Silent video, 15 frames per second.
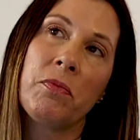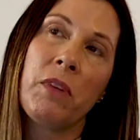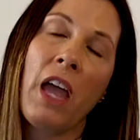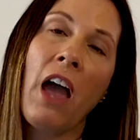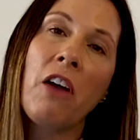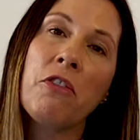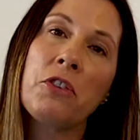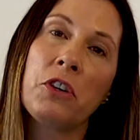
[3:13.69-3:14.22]

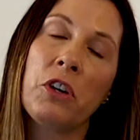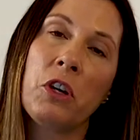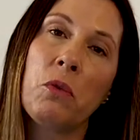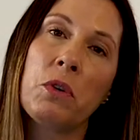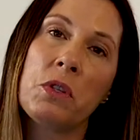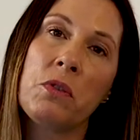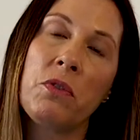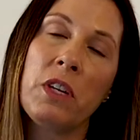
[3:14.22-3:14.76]
after it
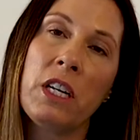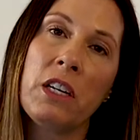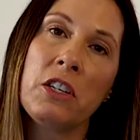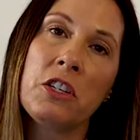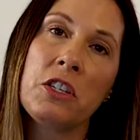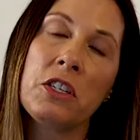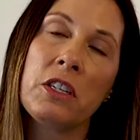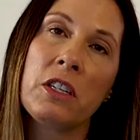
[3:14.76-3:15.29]
was
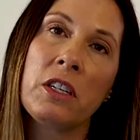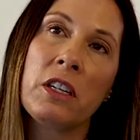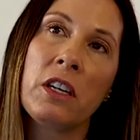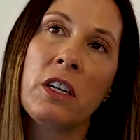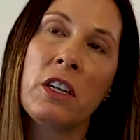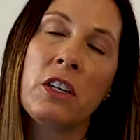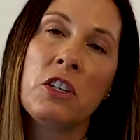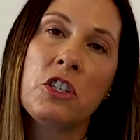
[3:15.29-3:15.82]
finished.
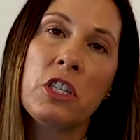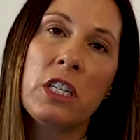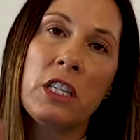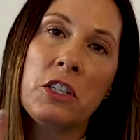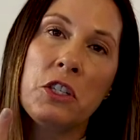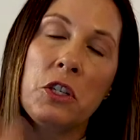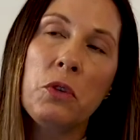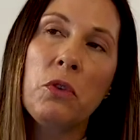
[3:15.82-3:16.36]
She
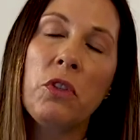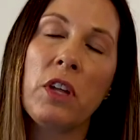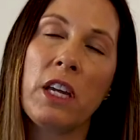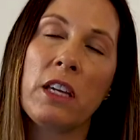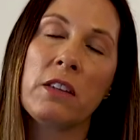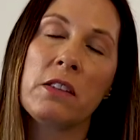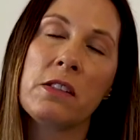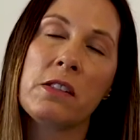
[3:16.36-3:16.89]
did two
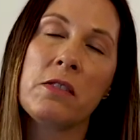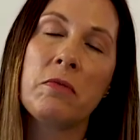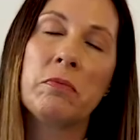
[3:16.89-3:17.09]
things.